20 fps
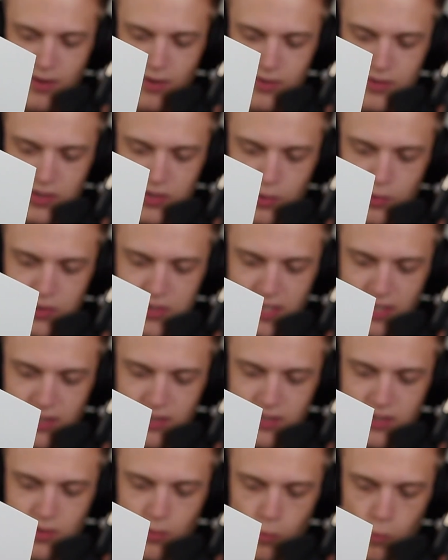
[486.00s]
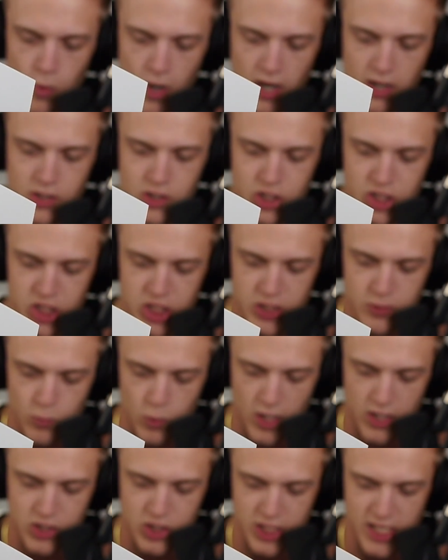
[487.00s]
Susan's Wash
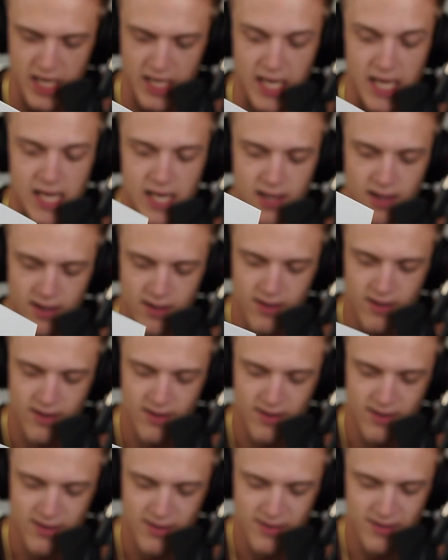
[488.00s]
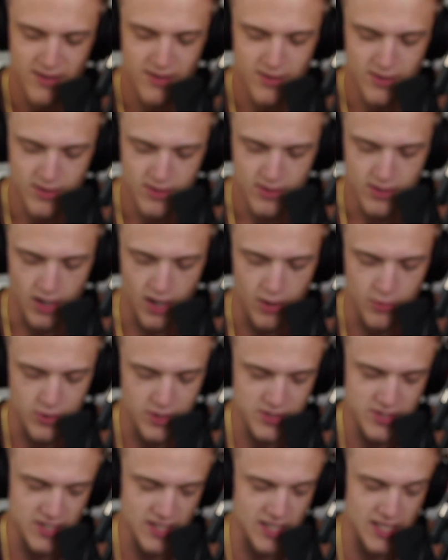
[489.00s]
Kiki. Oh, the
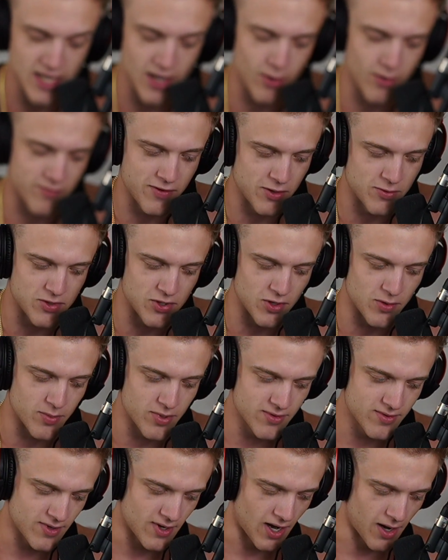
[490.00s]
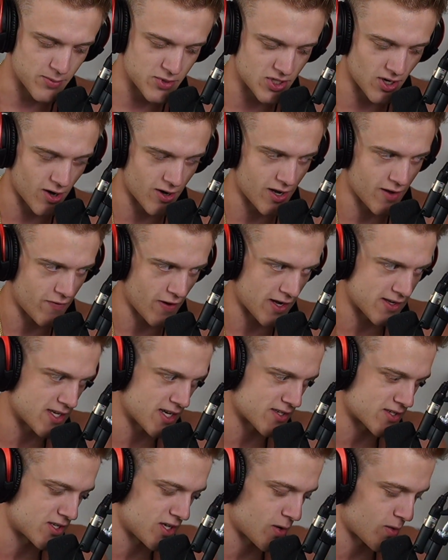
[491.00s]
CEO of YouTube. I'm sorry if I
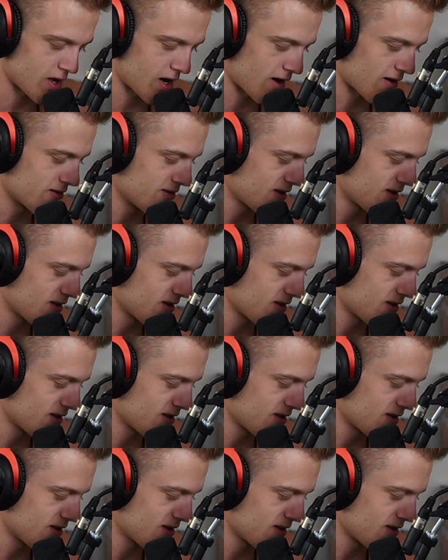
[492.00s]
dissed you there.